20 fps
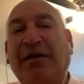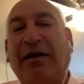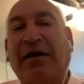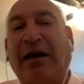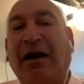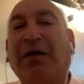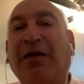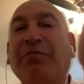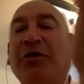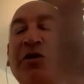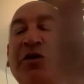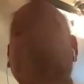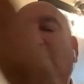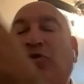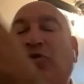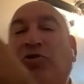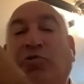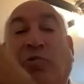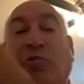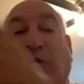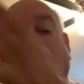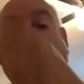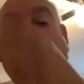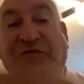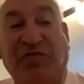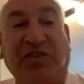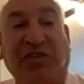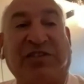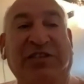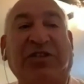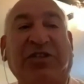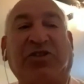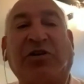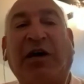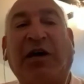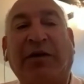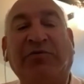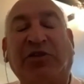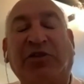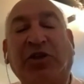I'm going to do what I've just
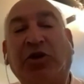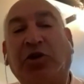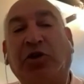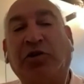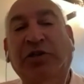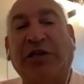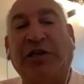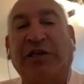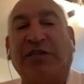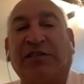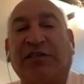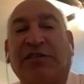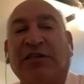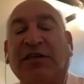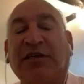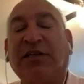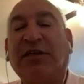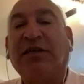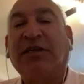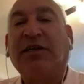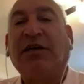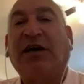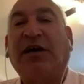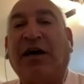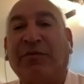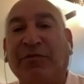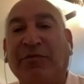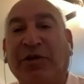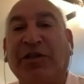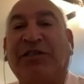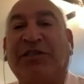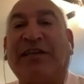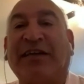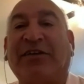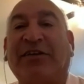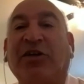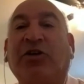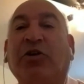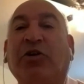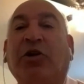described to the audience. I'm going to
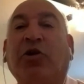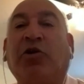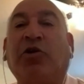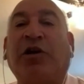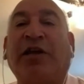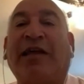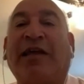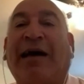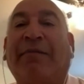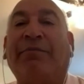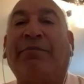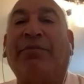take a good look at that